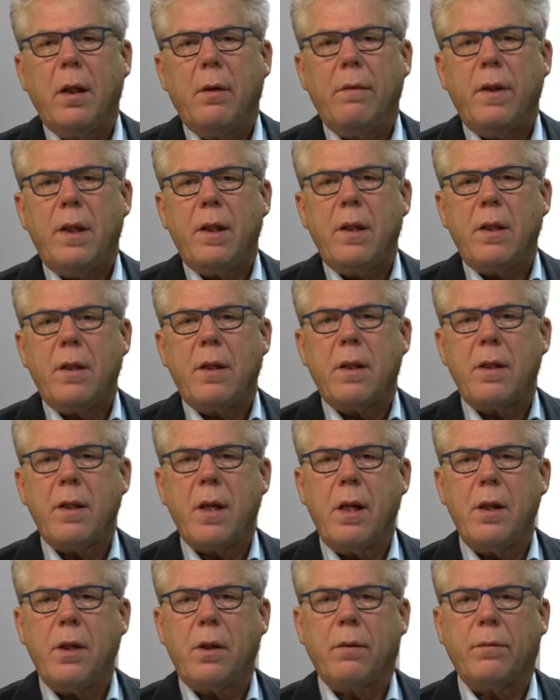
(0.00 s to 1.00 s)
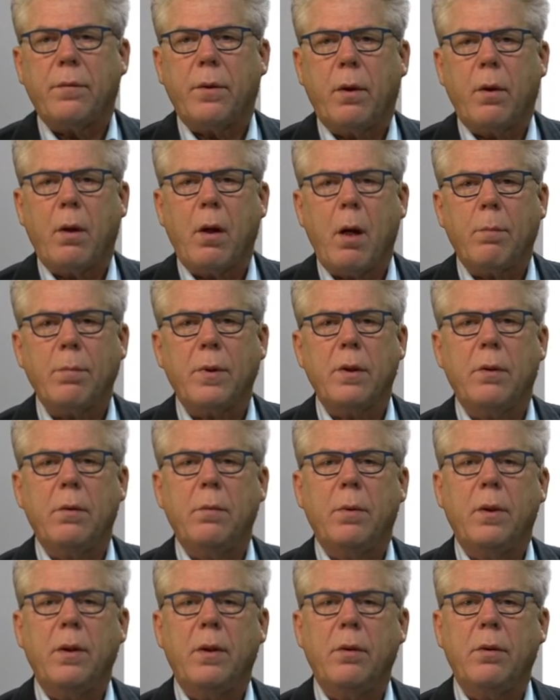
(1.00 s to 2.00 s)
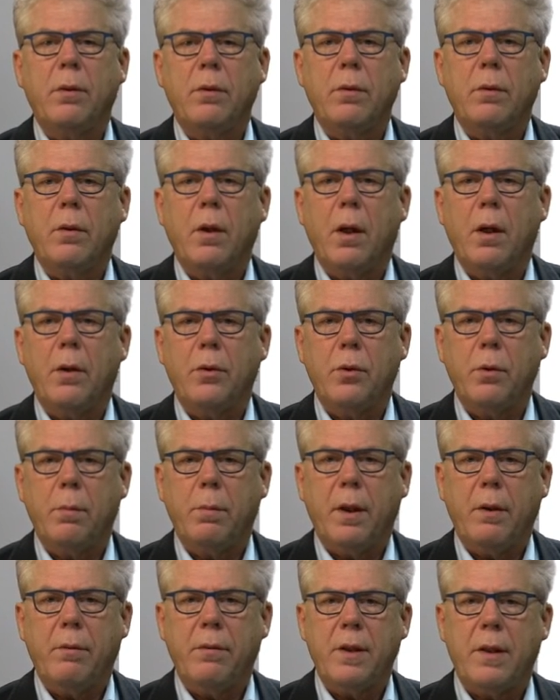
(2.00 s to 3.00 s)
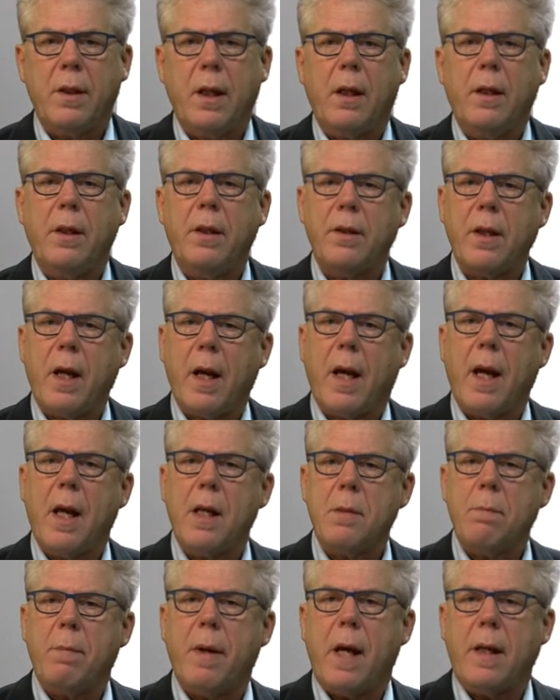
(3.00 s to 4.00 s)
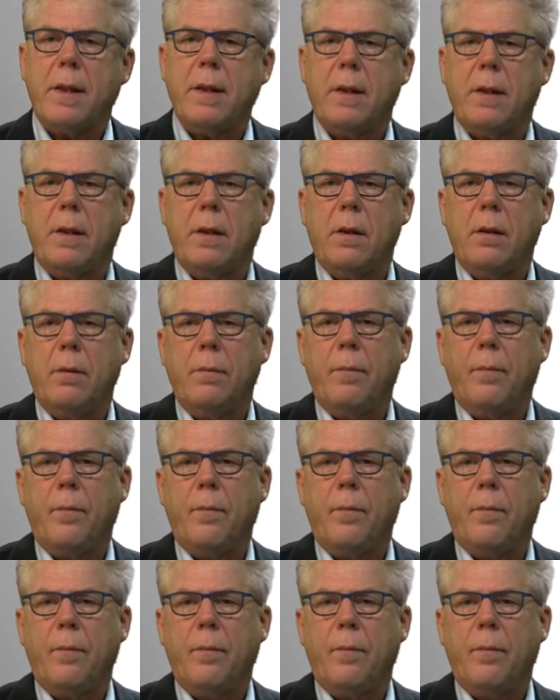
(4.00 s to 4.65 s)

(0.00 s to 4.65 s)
which is essential for crops to be resilient against pests.